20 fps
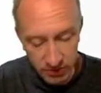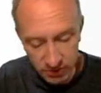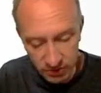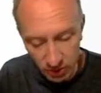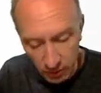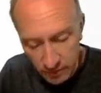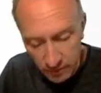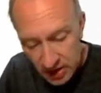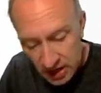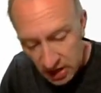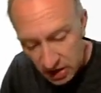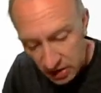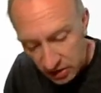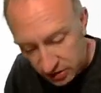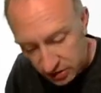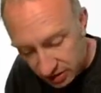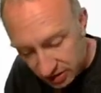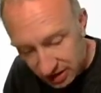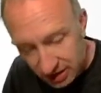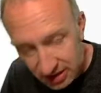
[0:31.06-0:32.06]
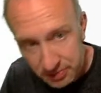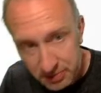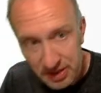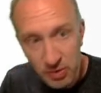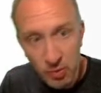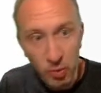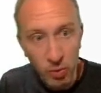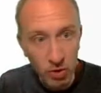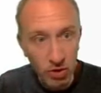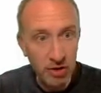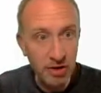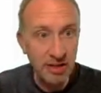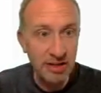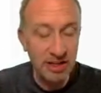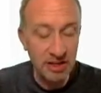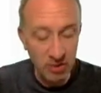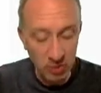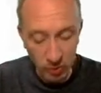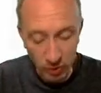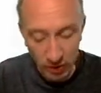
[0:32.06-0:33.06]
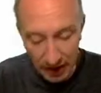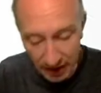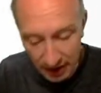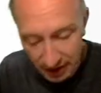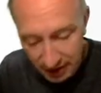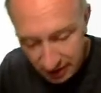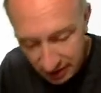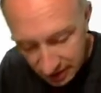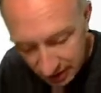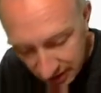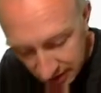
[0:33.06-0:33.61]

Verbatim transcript: So you're going to be working with